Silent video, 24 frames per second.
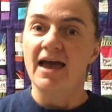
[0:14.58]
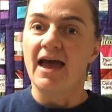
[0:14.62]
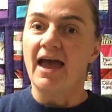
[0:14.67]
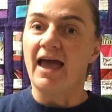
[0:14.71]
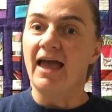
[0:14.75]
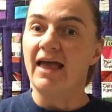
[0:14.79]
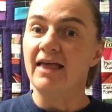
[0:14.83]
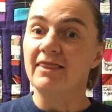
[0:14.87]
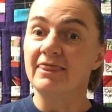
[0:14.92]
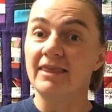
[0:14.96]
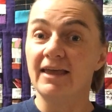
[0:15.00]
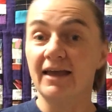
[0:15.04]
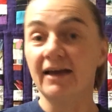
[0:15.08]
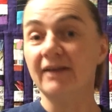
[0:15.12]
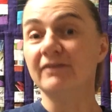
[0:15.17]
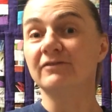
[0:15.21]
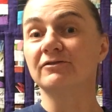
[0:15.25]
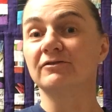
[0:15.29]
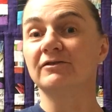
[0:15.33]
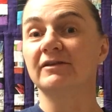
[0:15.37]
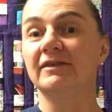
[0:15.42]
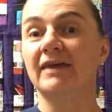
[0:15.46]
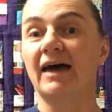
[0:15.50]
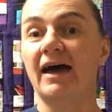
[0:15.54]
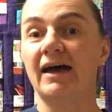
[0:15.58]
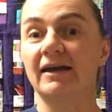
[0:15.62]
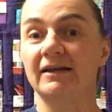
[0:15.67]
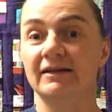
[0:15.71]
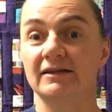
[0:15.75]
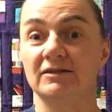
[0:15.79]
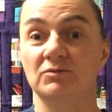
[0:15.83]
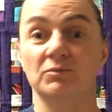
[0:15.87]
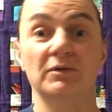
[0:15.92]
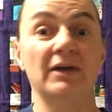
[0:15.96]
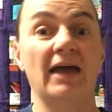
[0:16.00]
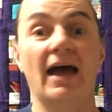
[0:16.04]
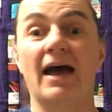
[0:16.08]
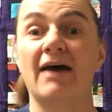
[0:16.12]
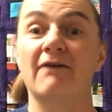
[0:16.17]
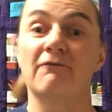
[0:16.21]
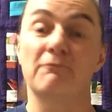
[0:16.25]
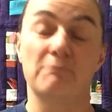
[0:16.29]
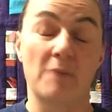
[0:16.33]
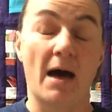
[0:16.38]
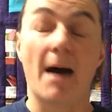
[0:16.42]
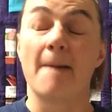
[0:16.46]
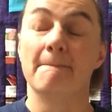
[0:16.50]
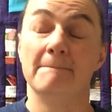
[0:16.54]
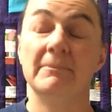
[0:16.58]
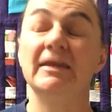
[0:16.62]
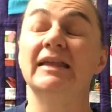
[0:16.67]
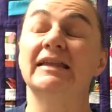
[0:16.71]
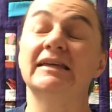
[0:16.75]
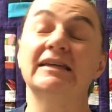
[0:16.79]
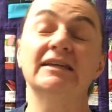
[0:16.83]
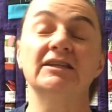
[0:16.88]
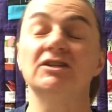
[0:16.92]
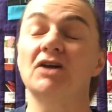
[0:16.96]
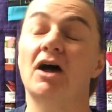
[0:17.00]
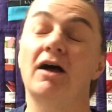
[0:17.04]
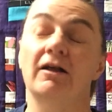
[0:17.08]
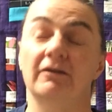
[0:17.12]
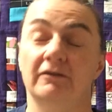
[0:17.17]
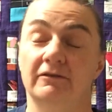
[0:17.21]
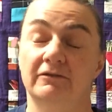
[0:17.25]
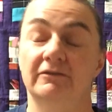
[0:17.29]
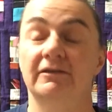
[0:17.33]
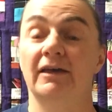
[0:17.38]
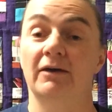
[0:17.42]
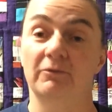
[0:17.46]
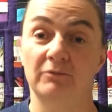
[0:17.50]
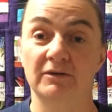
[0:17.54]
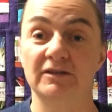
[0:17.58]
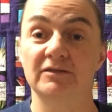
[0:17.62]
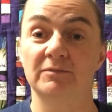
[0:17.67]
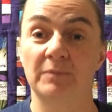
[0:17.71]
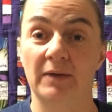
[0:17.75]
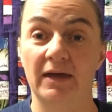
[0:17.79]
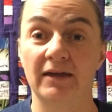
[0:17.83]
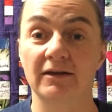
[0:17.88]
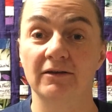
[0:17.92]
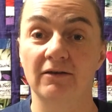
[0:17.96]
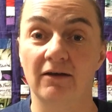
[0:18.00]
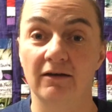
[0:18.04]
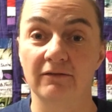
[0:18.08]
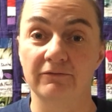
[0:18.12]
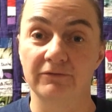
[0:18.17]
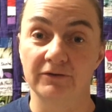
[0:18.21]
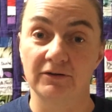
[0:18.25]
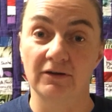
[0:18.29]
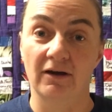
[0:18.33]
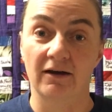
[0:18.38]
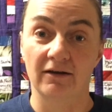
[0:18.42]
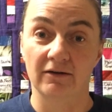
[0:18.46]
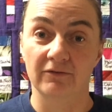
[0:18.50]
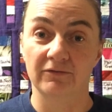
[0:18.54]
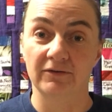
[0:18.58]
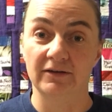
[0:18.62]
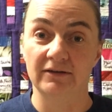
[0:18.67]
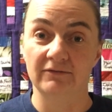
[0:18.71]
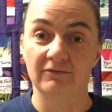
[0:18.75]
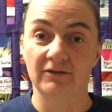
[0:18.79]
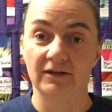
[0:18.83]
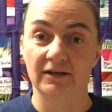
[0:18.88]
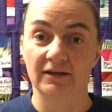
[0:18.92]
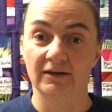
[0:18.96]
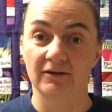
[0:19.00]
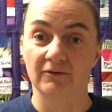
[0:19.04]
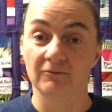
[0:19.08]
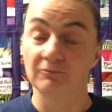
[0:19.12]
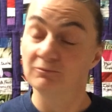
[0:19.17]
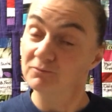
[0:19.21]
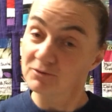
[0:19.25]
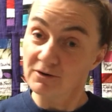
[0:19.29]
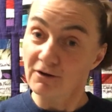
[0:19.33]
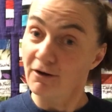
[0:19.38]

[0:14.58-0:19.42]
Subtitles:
And the answer to that is we have $1 million that we spend on photography and video.